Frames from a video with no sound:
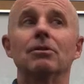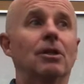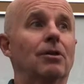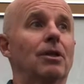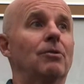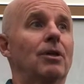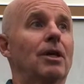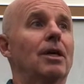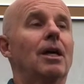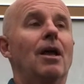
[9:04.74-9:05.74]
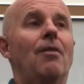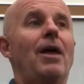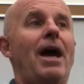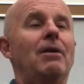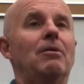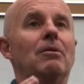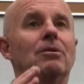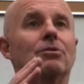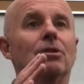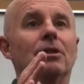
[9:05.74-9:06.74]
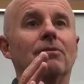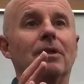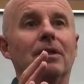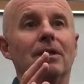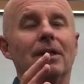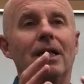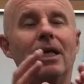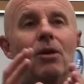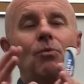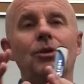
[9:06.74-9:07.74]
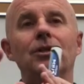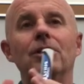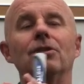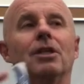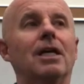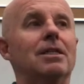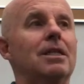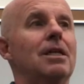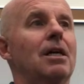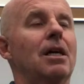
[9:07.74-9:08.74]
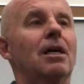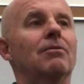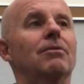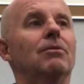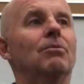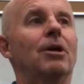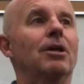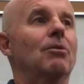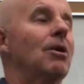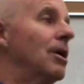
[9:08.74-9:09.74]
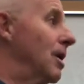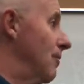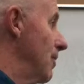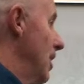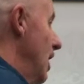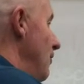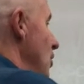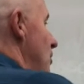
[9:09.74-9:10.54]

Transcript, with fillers: you know, that sort of, they get a really good idea of where you are. If you're